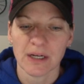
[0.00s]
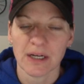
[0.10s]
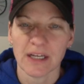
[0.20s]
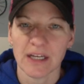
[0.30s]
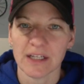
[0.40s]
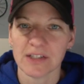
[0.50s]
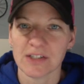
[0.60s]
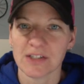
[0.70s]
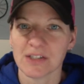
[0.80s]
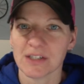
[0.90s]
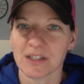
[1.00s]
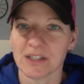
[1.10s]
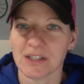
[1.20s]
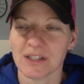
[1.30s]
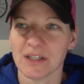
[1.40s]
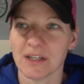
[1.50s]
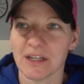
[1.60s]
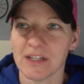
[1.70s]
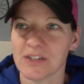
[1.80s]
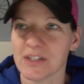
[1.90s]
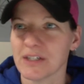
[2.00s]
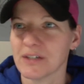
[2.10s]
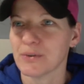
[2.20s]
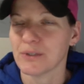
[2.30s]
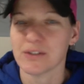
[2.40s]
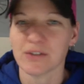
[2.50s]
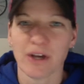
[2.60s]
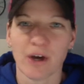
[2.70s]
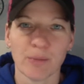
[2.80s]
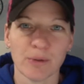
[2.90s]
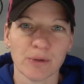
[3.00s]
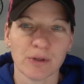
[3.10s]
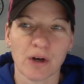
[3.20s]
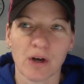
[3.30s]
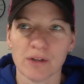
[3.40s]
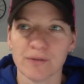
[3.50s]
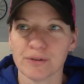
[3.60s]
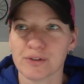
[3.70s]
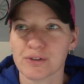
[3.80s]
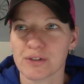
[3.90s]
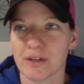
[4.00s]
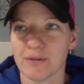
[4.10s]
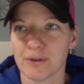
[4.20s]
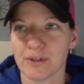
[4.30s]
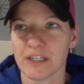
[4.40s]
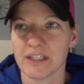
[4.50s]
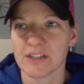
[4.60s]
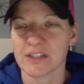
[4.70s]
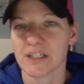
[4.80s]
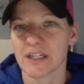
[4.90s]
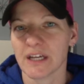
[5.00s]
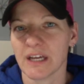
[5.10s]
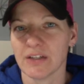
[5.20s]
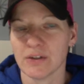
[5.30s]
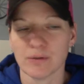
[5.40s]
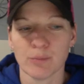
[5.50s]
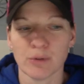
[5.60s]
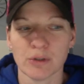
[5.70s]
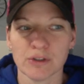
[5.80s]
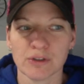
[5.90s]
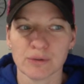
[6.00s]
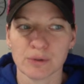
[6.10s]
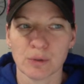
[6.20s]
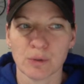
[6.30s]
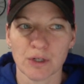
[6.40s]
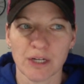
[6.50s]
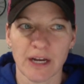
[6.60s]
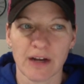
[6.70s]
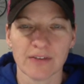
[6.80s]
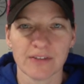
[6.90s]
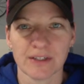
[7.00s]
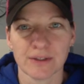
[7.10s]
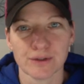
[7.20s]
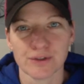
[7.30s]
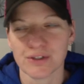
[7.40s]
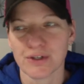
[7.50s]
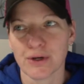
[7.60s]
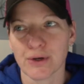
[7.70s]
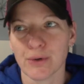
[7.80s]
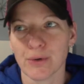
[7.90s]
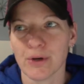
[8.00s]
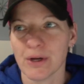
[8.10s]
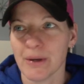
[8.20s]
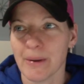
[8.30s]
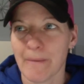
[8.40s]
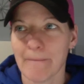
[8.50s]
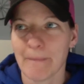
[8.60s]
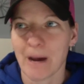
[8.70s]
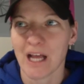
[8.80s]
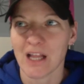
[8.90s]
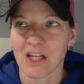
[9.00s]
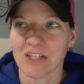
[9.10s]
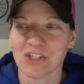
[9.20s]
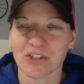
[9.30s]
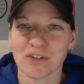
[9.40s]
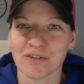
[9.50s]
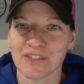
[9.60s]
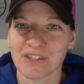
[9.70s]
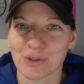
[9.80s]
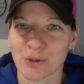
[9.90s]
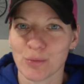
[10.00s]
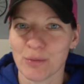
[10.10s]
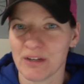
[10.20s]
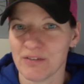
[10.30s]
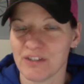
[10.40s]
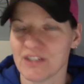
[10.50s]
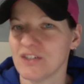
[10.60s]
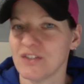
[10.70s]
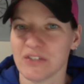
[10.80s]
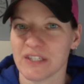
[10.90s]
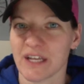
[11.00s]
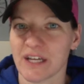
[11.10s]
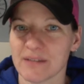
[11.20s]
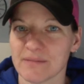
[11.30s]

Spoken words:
It isn't going to help you at all if you're getting sick and you push through a workout. There's no biological, physical benefit to doing that.